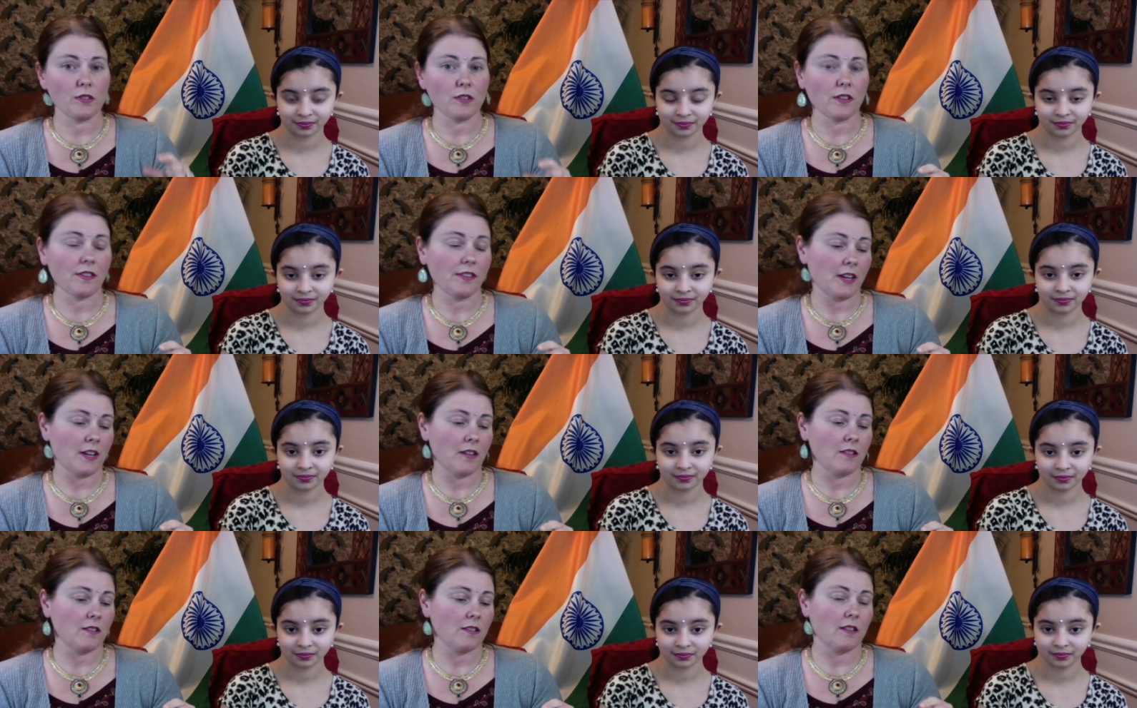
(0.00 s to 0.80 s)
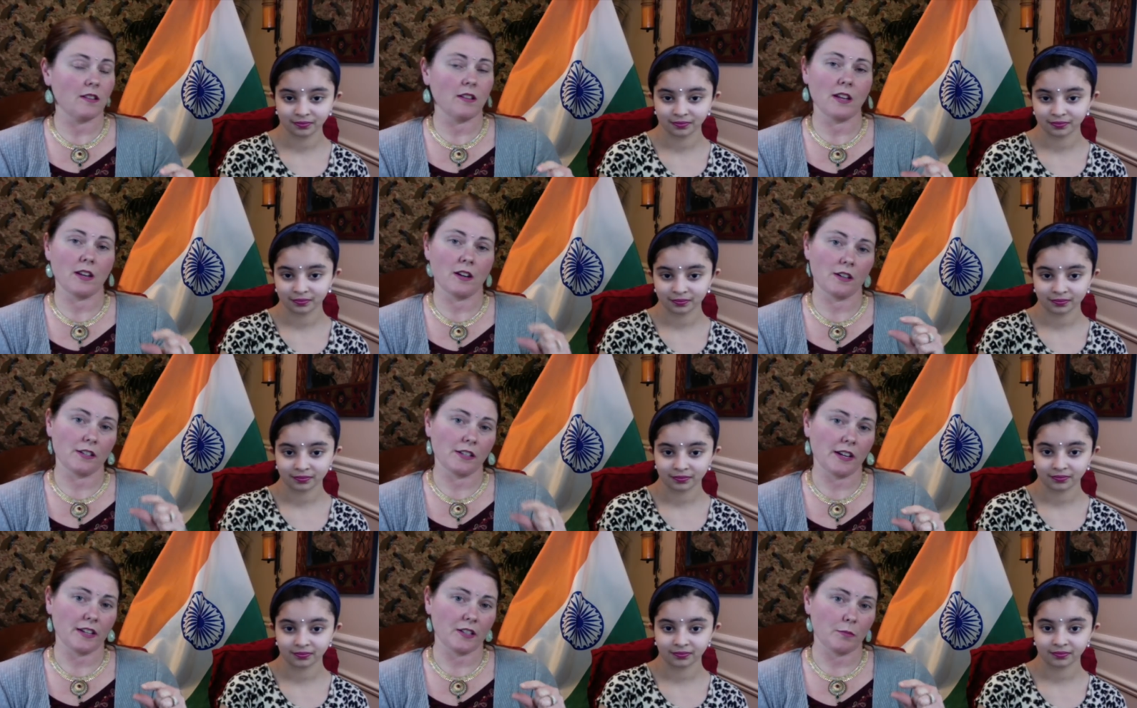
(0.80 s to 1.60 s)
Speaker 1: are the things that in our
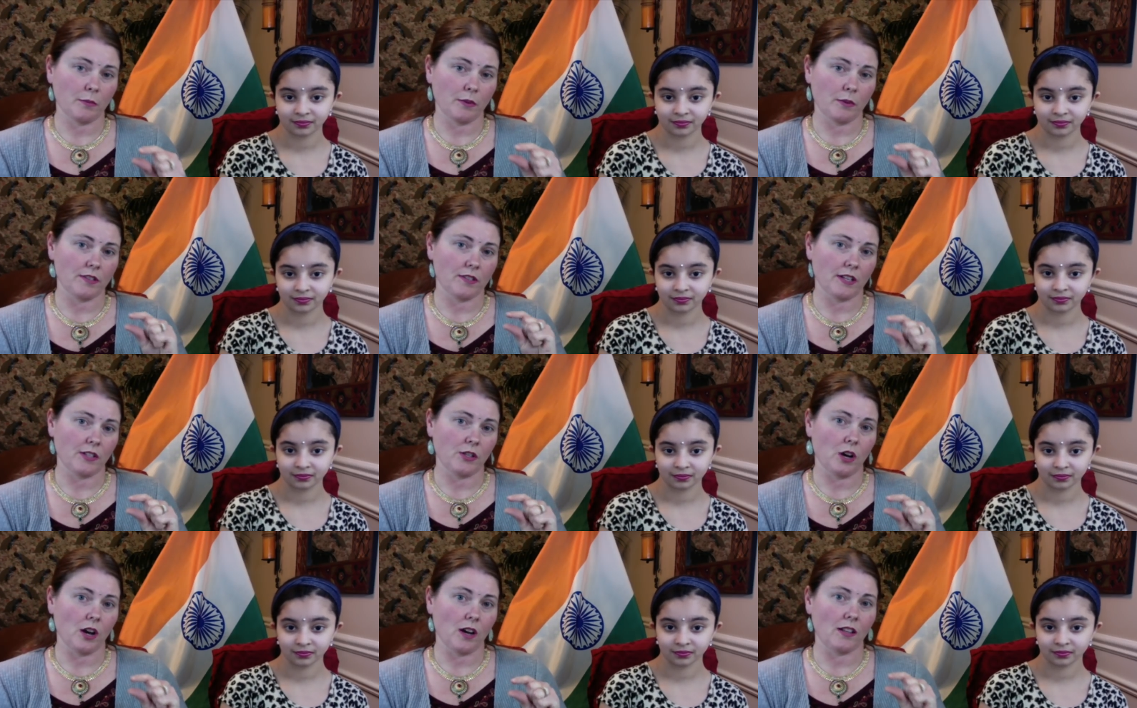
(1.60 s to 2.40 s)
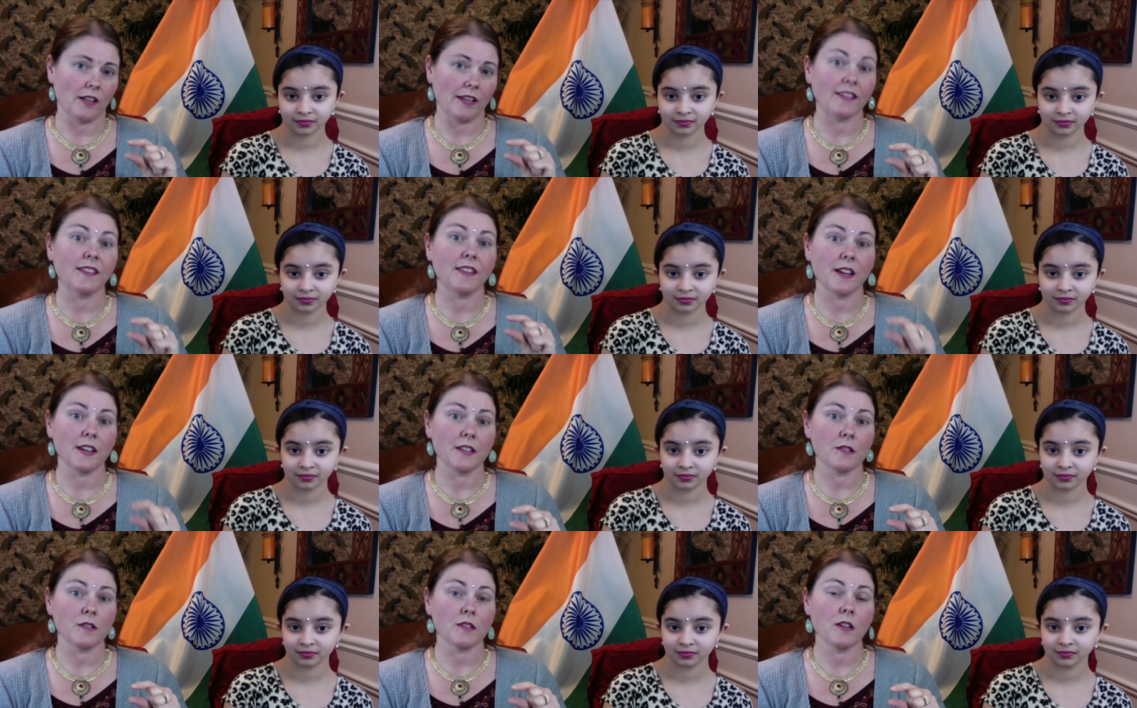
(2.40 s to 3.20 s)
textbooks they talk like
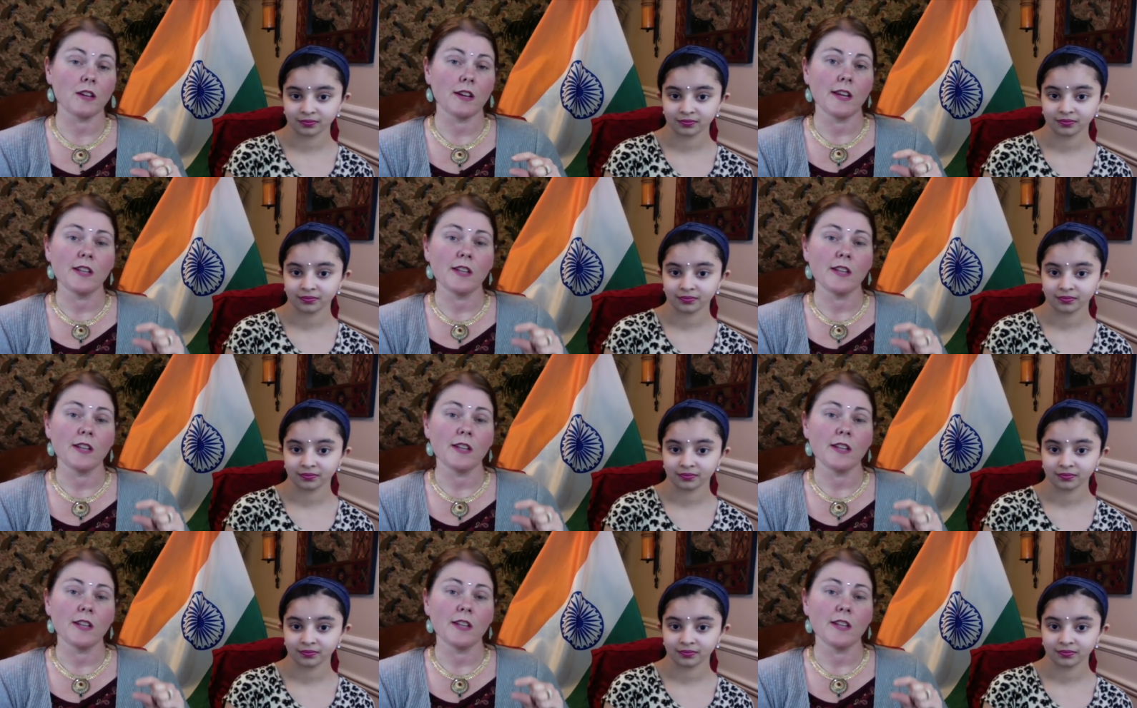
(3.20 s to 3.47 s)
this.